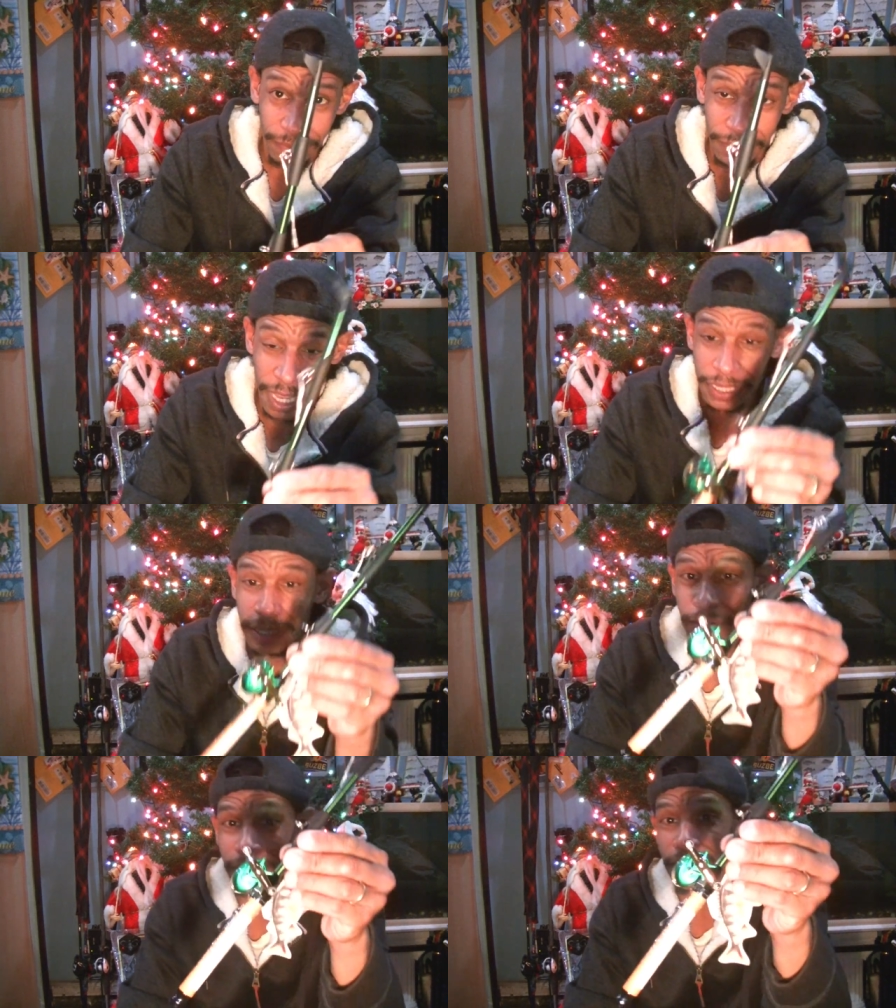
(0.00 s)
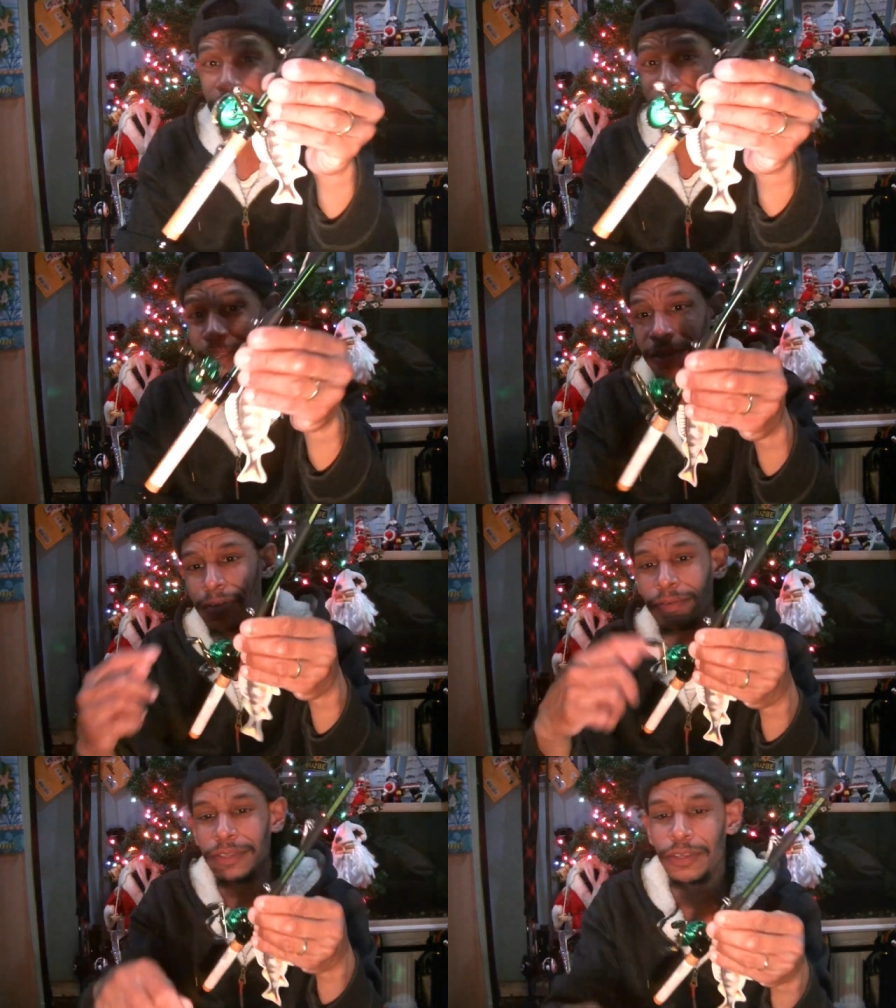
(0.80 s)
It's a little cute, you
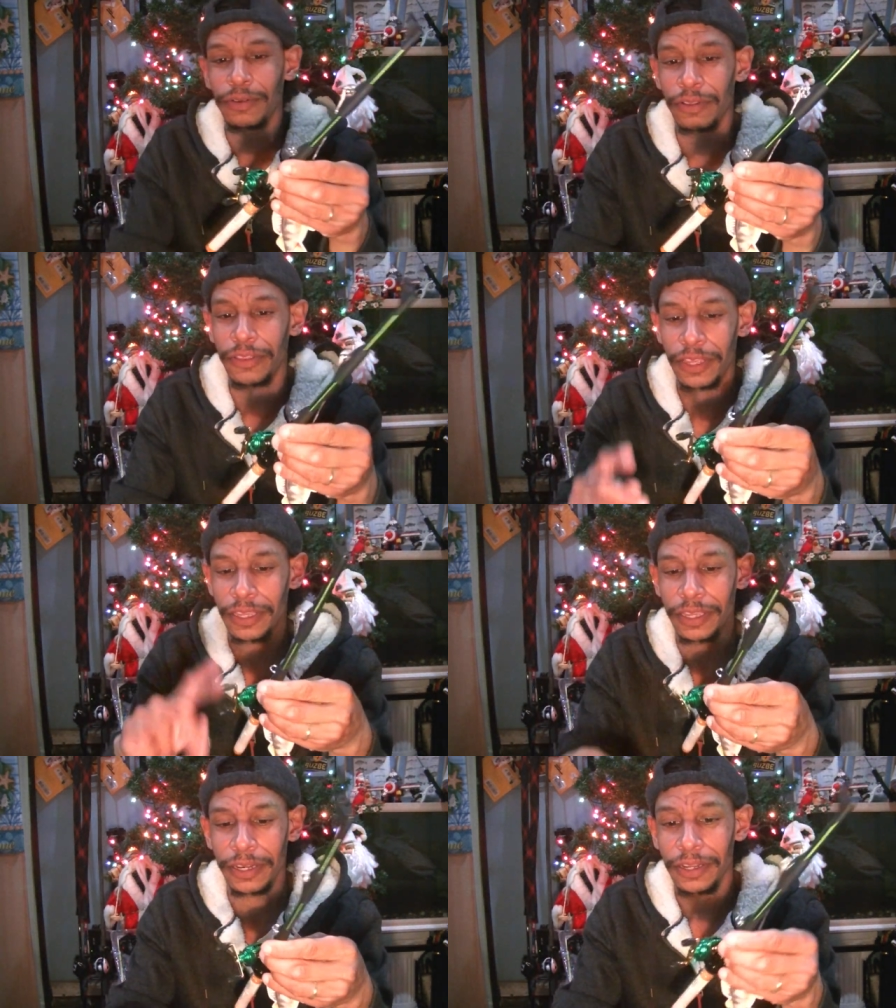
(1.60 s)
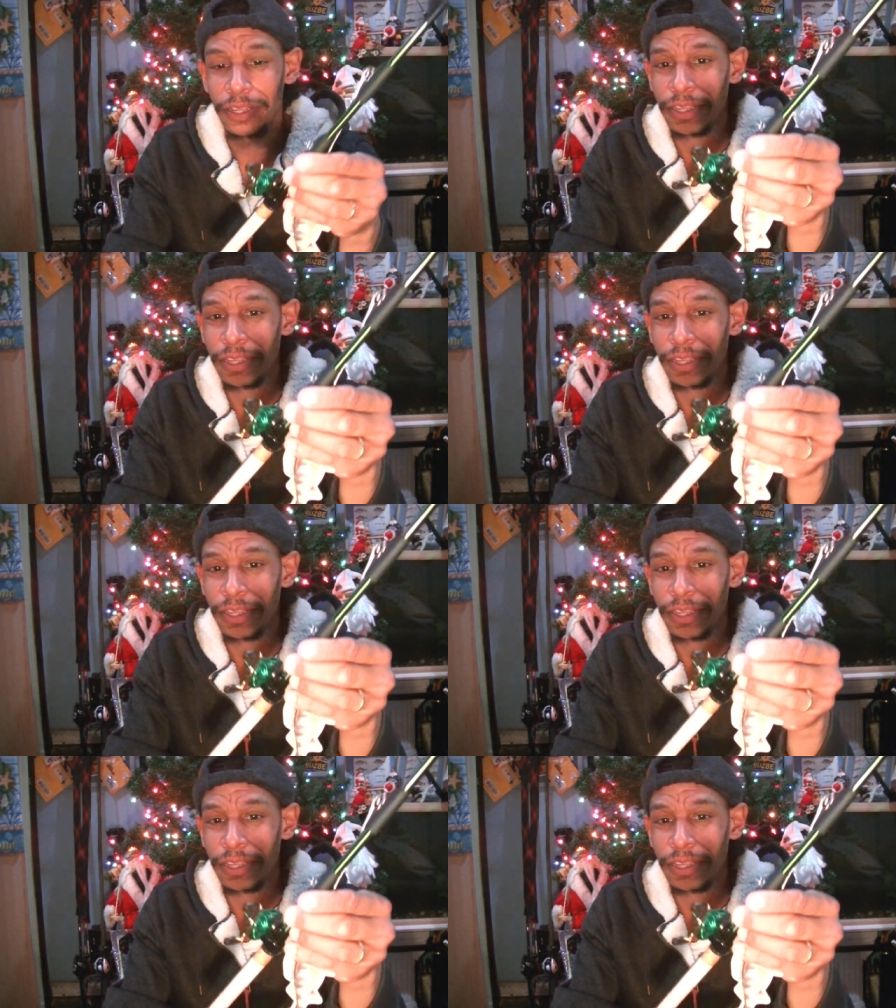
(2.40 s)
know, cute little thing. You can